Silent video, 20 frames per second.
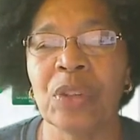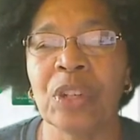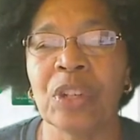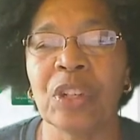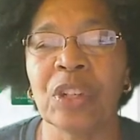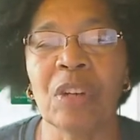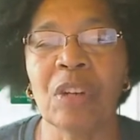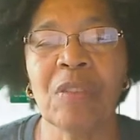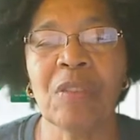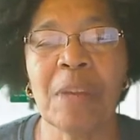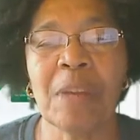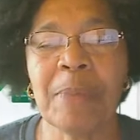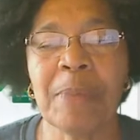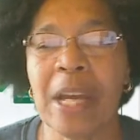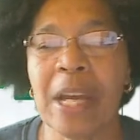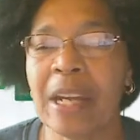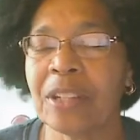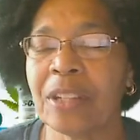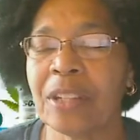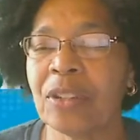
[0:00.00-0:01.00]
can go right
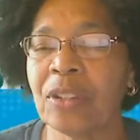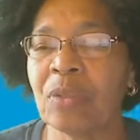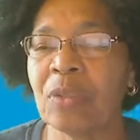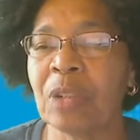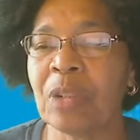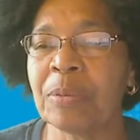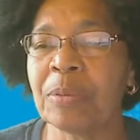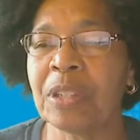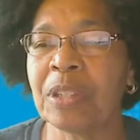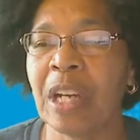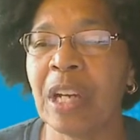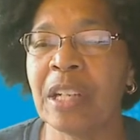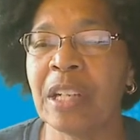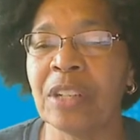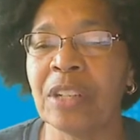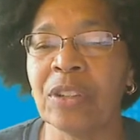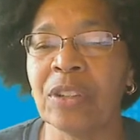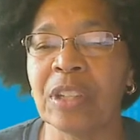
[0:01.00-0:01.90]
back to the website and you can